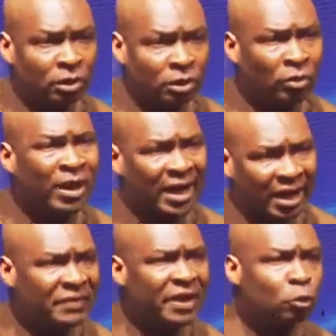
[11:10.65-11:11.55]
you can
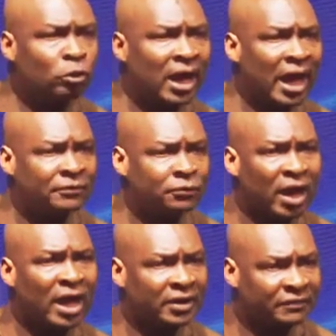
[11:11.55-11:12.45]
live a good life you
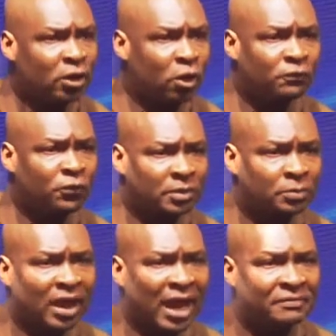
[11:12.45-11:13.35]
can live a
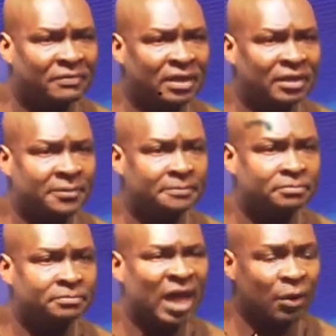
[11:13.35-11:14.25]
comfortable life
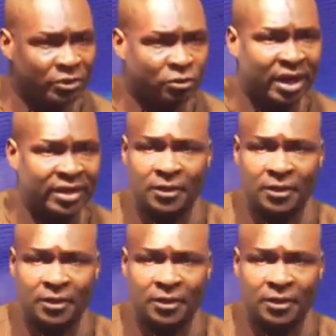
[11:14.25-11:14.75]
are we together